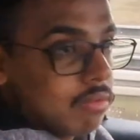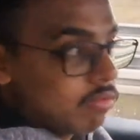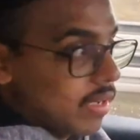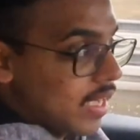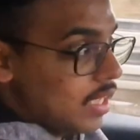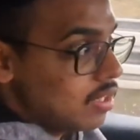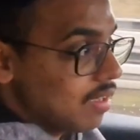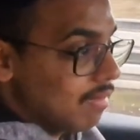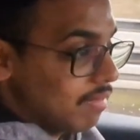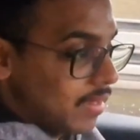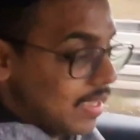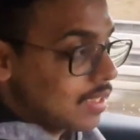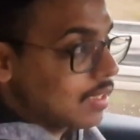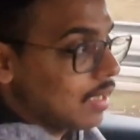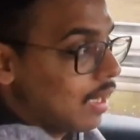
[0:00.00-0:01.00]
range of
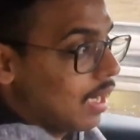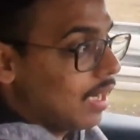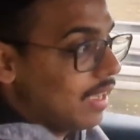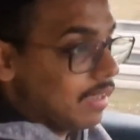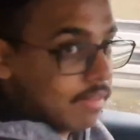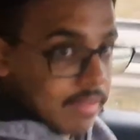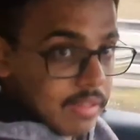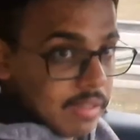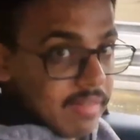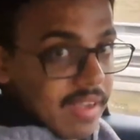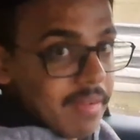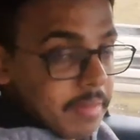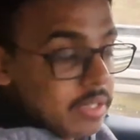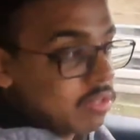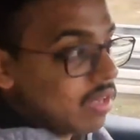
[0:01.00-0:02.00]
this car, the way I've
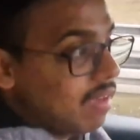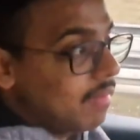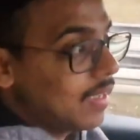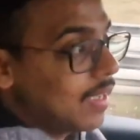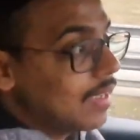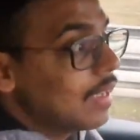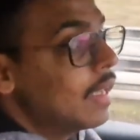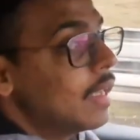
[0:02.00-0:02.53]
been driving it,